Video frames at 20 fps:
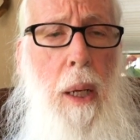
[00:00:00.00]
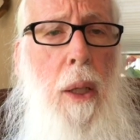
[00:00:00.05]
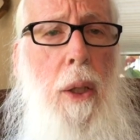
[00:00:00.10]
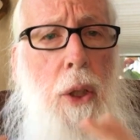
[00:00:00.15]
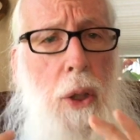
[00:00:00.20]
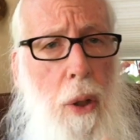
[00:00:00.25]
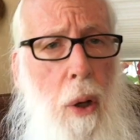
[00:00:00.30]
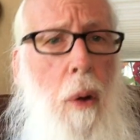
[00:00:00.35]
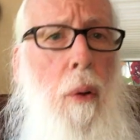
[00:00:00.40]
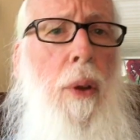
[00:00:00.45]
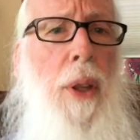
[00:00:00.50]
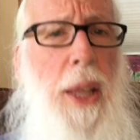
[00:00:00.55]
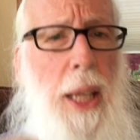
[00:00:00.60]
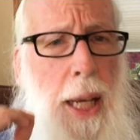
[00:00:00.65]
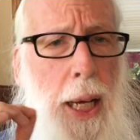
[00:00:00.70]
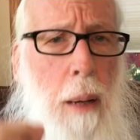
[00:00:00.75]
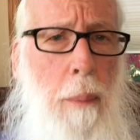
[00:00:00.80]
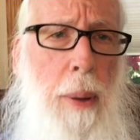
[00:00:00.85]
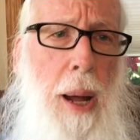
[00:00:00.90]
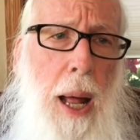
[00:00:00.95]
So
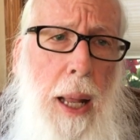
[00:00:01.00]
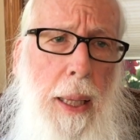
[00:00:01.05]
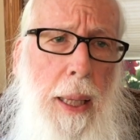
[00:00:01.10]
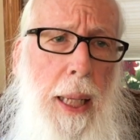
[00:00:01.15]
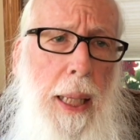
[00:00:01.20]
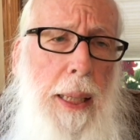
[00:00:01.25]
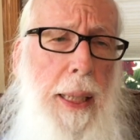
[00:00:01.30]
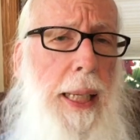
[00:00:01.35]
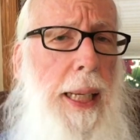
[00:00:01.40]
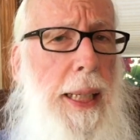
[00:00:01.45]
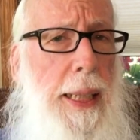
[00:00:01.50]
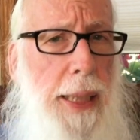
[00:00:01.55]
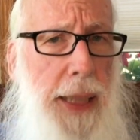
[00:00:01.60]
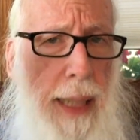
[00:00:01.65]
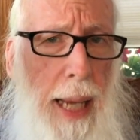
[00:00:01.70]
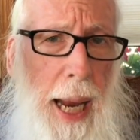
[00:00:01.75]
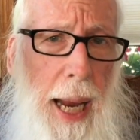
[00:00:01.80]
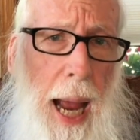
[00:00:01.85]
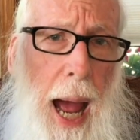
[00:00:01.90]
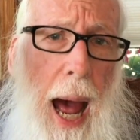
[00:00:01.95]
think about this. He's
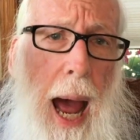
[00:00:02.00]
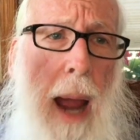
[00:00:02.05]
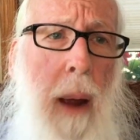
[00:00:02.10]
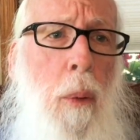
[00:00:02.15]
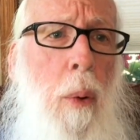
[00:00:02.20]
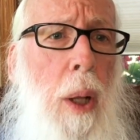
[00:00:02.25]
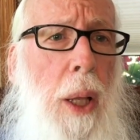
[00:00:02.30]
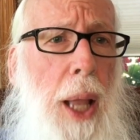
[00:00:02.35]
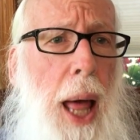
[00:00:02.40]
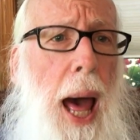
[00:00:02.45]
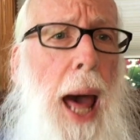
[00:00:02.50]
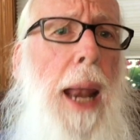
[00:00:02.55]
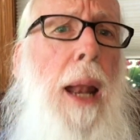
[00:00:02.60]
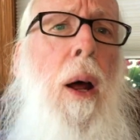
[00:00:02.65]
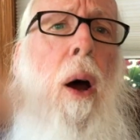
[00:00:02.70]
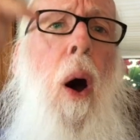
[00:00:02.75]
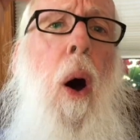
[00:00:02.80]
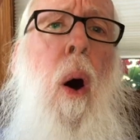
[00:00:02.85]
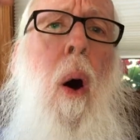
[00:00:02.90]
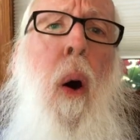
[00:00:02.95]
saying, I will
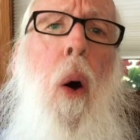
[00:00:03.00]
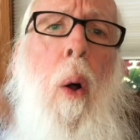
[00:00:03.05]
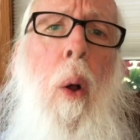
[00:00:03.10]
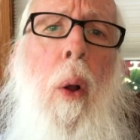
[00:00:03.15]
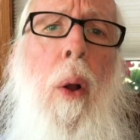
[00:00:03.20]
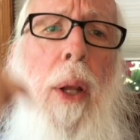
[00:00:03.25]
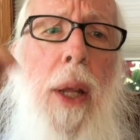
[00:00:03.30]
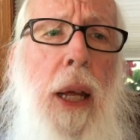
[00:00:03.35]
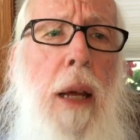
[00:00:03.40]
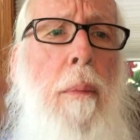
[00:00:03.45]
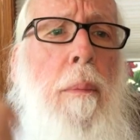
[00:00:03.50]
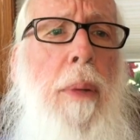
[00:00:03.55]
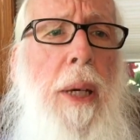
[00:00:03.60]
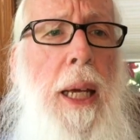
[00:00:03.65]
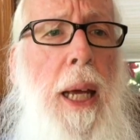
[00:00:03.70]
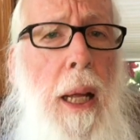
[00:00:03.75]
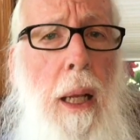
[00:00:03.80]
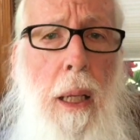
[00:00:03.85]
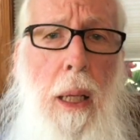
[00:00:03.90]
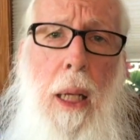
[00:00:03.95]
not hold him
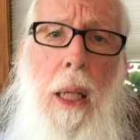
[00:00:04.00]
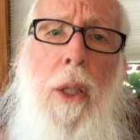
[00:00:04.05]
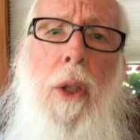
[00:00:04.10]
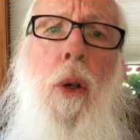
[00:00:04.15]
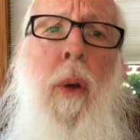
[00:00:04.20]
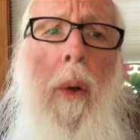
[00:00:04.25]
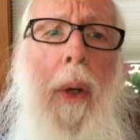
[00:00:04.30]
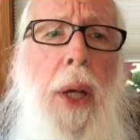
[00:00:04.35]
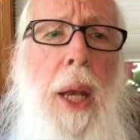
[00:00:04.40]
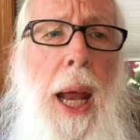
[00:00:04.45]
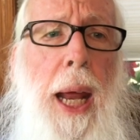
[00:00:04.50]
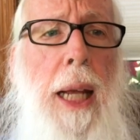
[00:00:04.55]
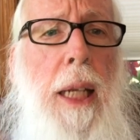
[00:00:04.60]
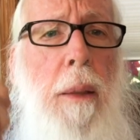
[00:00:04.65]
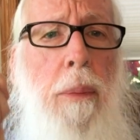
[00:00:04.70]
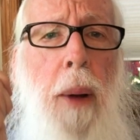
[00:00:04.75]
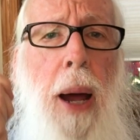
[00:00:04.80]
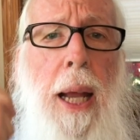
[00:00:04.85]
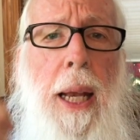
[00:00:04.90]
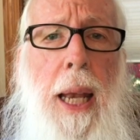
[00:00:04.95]
guiltless who
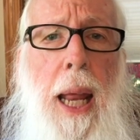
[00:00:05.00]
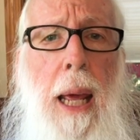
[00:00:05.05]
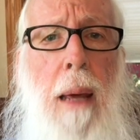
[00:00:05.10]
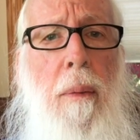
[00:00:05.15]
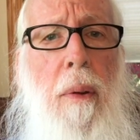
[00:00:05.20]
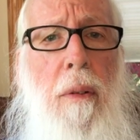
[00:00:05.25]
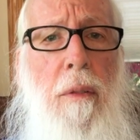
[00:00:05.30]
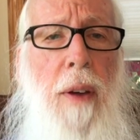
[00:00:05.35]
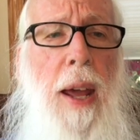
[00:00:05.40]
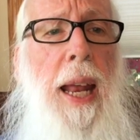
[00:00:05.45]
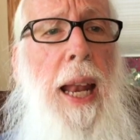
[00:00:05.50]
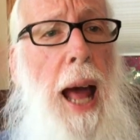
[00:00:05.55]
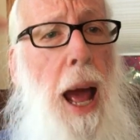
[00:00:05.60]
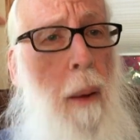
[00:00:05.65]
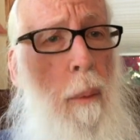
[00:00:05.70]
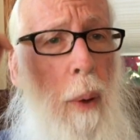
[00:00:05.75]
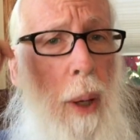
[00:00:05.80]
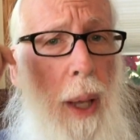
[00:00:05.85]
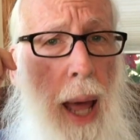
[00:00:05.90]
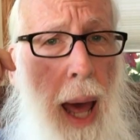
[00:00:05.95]
takes my name in vain.
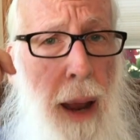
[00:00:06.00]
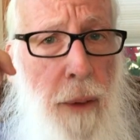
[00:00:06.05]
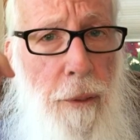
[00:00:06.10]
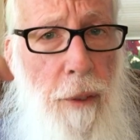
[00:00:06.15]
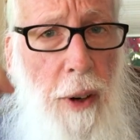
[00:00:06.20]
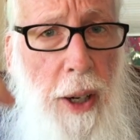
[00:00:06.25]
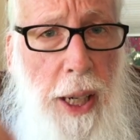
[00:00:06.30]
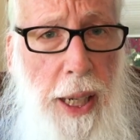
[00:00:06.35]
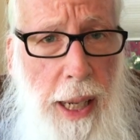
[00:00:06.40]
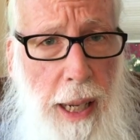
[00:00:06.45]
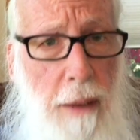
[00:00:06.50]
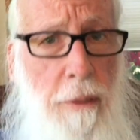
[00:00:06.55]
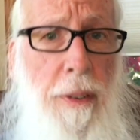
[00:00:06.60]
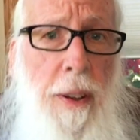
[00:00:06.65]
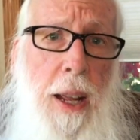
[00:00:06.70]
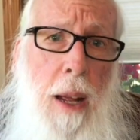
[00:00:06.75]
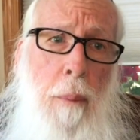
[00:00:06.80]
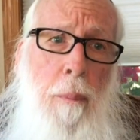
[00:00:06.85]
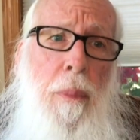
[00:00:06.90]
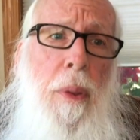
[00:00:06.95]
I will not forgive
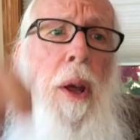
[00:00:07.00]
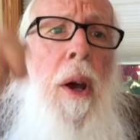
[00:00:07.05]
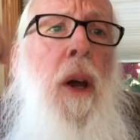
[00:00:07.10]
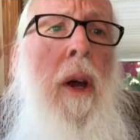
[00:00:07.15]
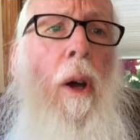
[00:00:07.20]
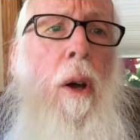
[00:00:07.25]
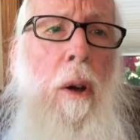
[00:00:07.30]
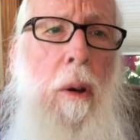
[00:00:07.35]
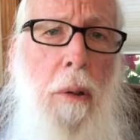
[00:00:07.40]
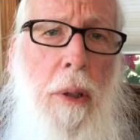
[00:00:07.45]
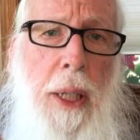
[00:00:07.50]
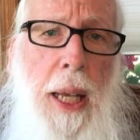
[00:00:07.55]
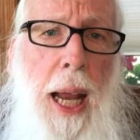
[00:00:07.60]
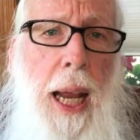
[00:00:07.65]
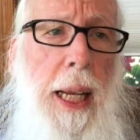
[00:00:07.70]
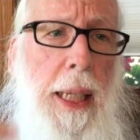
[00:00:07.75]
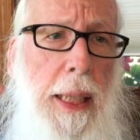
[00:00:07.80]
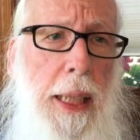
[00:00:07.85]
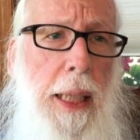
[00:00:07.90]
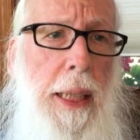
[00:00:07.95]
him who
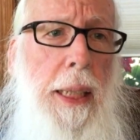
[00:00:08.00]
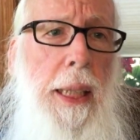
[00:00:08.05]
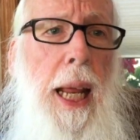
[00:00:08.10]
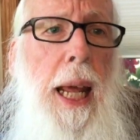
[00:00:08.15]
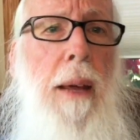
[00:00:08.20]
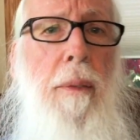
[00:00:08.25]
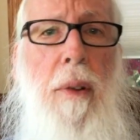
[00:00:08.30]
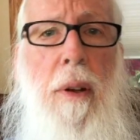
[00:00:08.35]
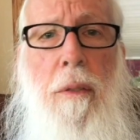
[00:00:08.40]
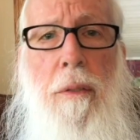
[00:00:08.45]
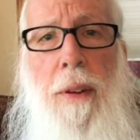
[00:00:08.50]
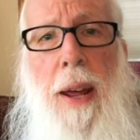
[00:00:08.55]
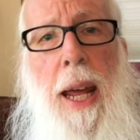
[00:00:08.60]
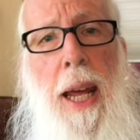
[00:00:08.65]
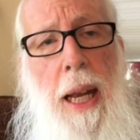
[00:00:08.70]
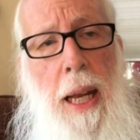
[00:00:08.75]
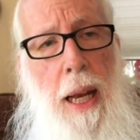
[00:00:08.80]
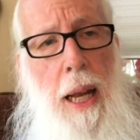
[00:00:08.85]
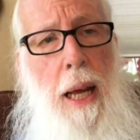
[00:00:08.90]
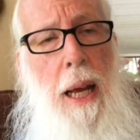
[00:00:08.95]
takes his name in
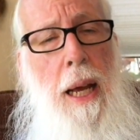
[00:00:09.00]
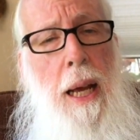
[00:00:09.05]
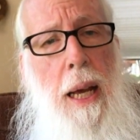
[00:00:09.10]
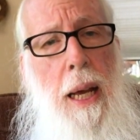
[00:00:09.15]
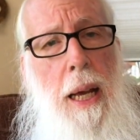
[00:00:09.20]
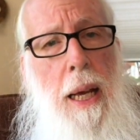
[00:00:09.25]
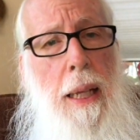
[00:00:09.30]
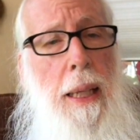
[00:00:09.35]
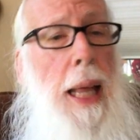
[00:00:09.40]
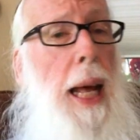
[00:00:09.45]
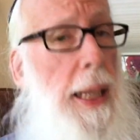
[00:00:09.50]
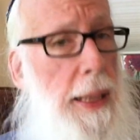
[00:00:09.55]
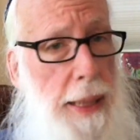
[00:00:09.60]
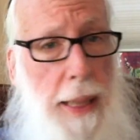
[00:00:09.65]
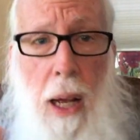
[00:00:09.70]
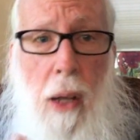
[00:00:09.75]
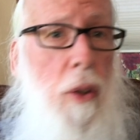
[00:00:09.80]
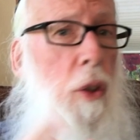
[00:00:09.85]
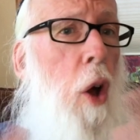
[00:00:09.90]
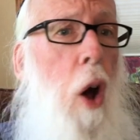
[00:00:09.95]
vain. That
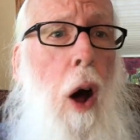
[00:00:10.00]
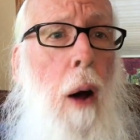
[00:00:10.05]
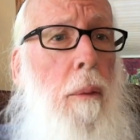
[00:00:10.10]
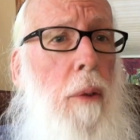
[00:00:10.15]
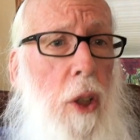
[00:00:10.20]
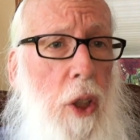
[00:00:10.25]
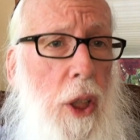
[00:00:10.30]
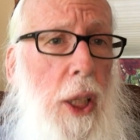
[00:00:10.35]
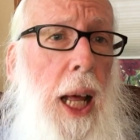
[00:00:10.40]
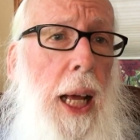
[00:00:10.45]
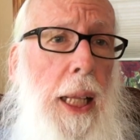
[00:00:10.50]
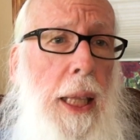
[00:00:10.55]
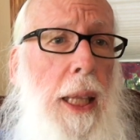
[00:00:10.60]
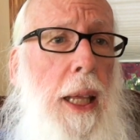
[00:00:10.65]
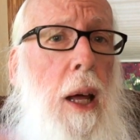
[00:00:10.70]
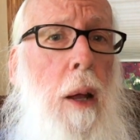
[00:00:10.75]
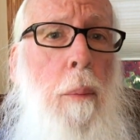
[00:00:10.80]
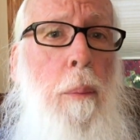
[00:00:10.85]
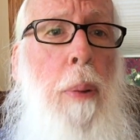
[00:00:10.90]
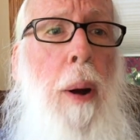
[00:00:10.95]
sounds almost like
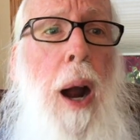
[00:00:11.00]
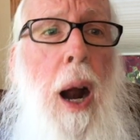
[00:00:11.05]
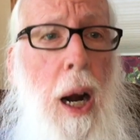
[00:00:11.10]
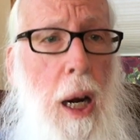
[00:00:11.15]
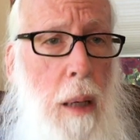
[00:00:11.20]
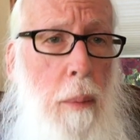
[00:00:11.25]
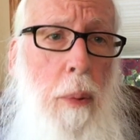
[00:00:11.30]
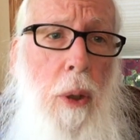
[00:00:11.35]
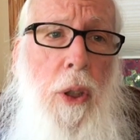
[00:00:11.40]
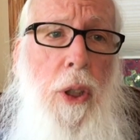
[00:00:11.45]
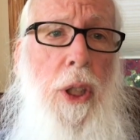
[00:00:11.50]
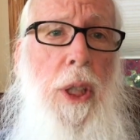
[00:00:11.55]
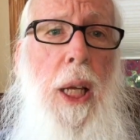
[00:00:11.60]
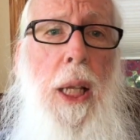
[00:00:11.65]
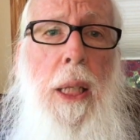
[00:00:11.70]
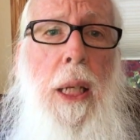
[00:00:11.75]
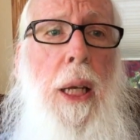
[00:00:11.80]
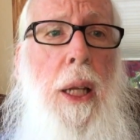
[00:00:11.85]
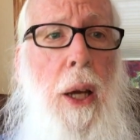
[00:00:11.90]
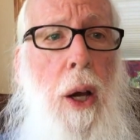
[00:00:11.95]
the unpardonable
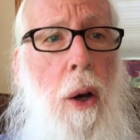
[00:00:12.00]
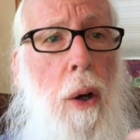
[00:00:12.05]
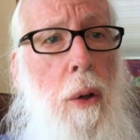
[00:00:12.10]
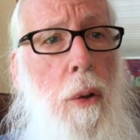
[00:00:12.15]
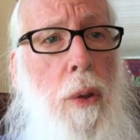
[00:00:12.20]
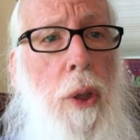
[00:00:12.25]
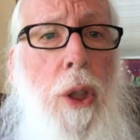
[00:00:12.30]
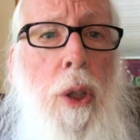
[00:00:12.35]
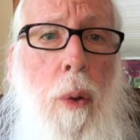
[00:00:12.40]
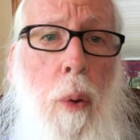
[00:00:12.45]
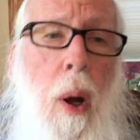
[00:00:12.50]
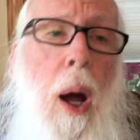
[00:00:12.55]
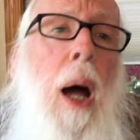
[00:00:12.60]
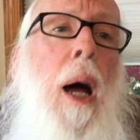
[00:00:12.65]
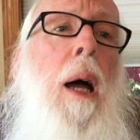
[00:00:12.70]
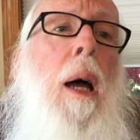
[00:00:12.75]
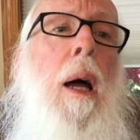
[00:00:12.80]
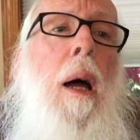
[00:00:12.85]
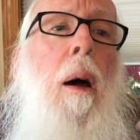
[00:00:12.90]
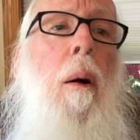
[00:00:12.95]
sin that
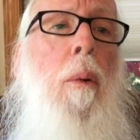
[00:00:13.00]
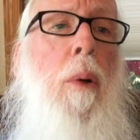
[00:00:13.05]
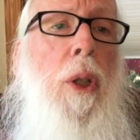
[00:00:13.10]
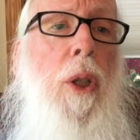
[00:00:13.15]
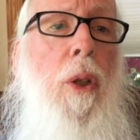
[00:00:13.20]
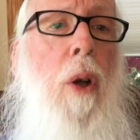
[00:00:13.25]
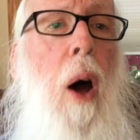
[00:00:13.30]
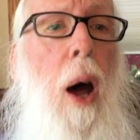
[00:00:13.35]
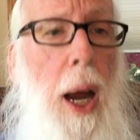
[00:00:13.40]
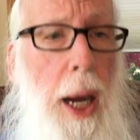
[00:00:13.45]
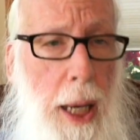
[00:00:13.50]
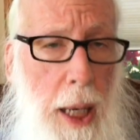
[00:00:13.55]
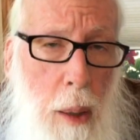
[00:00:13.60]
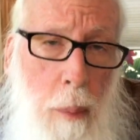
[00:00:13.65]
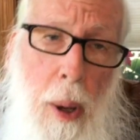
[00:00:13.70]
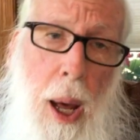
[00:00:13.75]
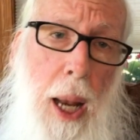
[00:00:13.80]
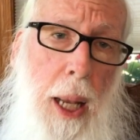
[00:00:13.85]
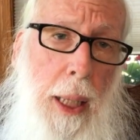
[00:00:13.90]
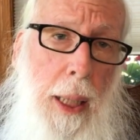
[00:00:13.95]
Yahushua was talking
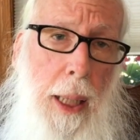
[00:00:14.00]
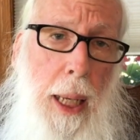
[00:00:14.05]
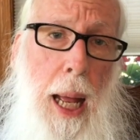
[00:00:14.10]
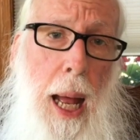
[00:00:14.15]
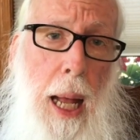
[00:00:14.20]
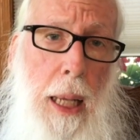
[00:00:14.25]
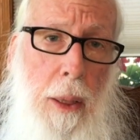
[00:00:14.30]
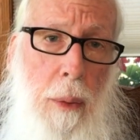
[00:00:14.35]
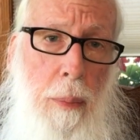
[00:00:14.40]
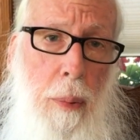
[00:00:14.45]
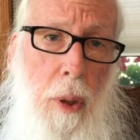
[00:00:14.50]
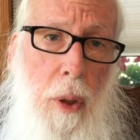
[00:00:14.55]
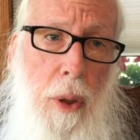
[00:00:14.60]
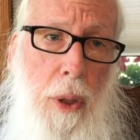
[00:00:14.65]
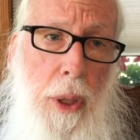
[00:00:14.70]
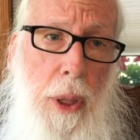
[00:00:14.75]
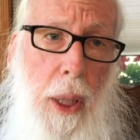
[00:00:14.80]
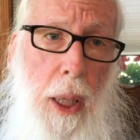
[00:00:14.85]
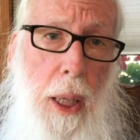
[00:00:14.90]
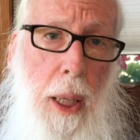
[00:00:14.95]
about in the
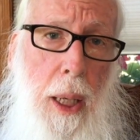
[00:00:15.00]
Gospels.